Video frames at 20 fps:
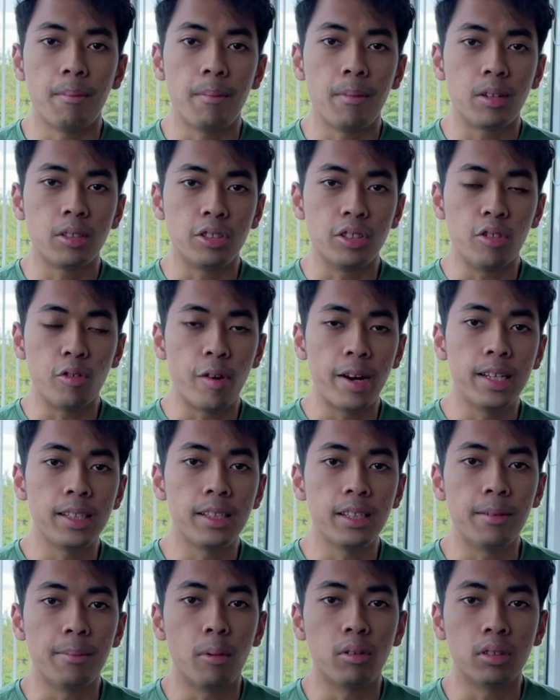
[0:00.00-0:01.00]

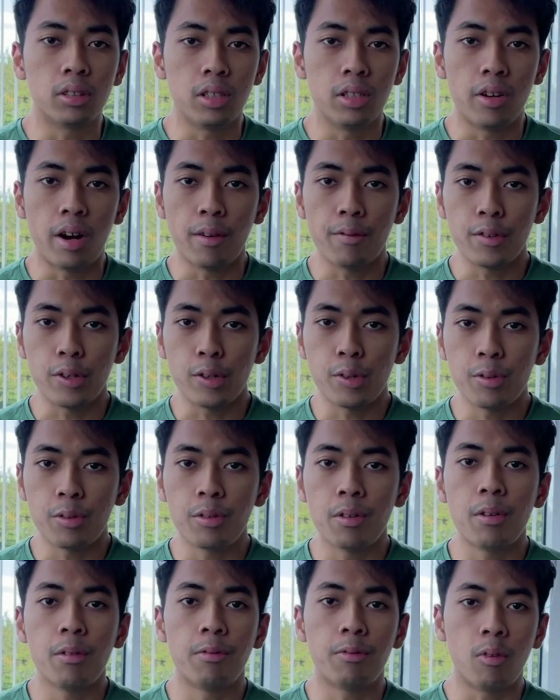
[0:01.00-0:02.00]
generating monthly revenue
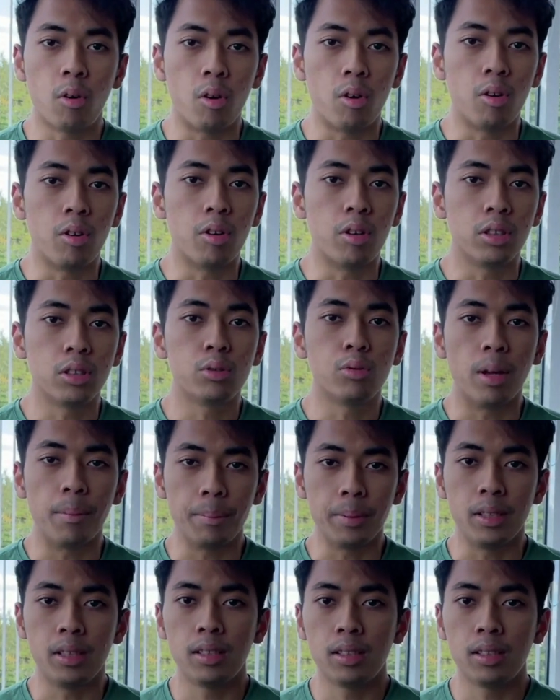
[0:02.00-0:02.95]
for Swappie.